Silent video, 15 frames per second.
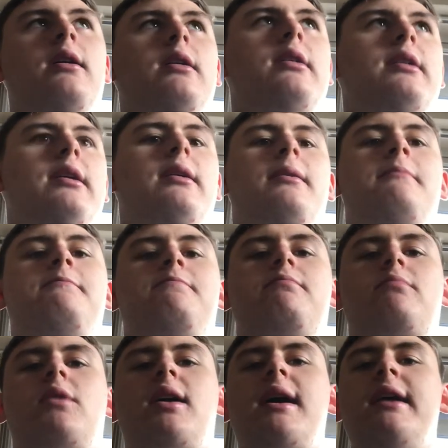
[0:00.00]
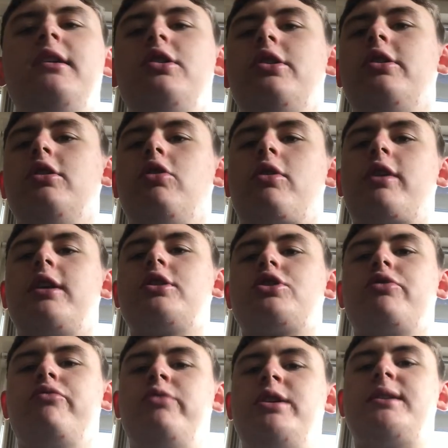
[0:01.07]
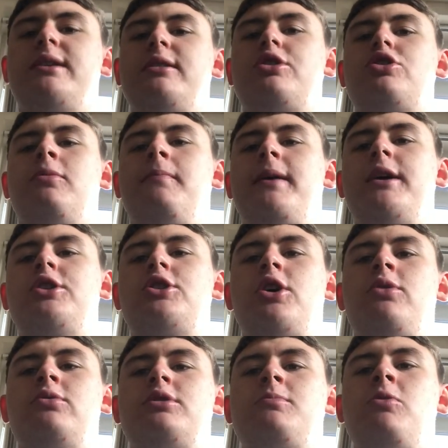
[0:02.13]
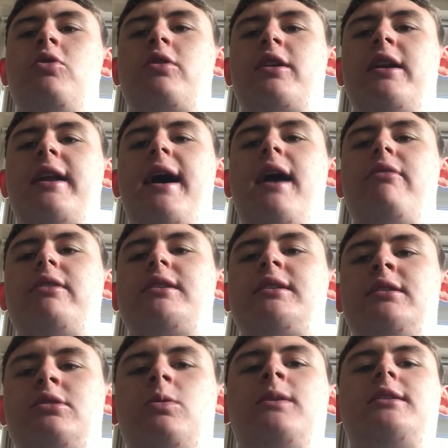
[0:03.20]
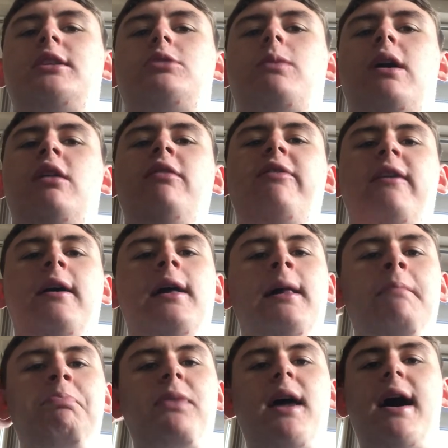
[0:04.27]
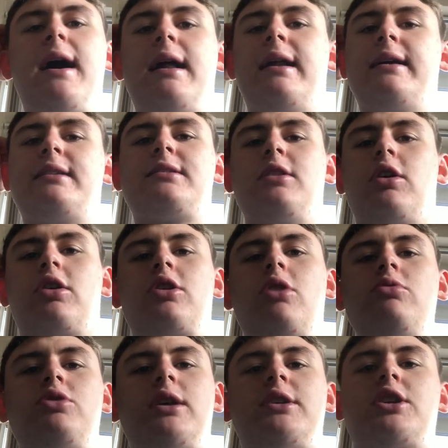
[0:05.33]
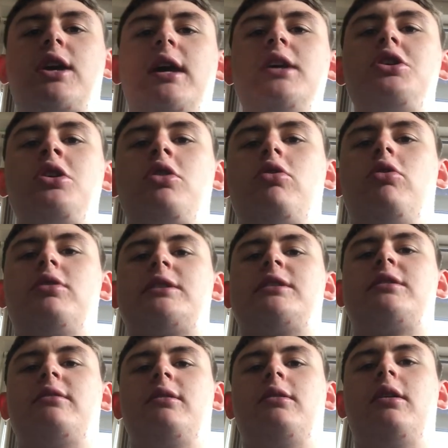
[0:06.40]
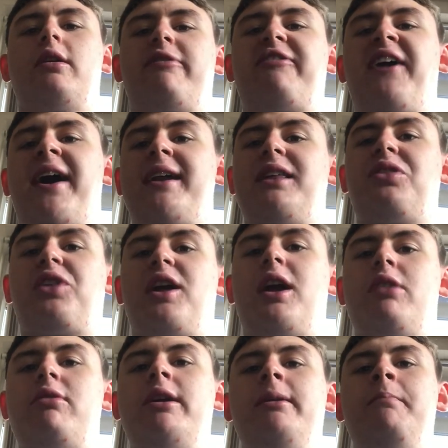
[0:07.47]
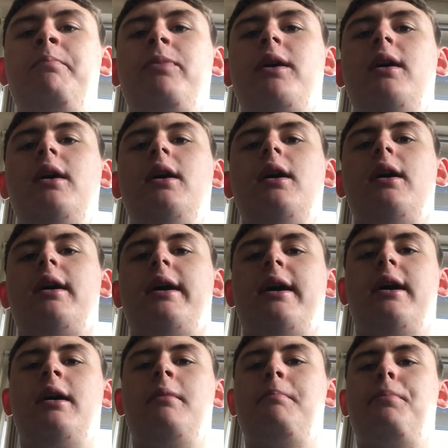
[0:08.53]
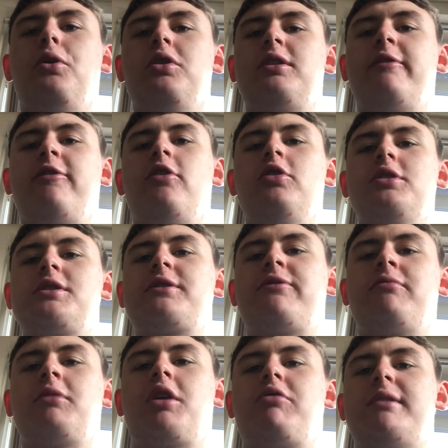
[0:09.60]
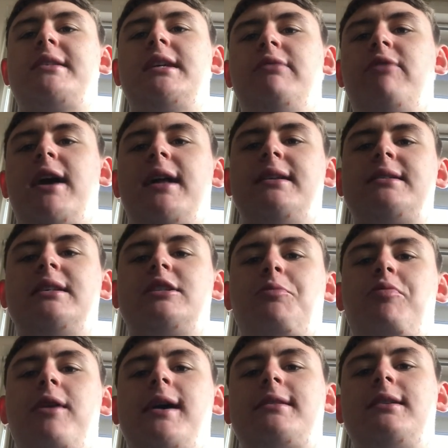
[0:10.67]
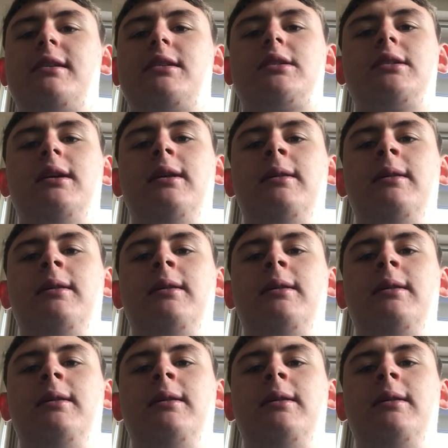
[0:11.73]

Kind of looking at some research done by Jones, Morgan and Harris in 2012, highlights that coach education courses are fine in theory, but are divorced from the gritty realities of practice.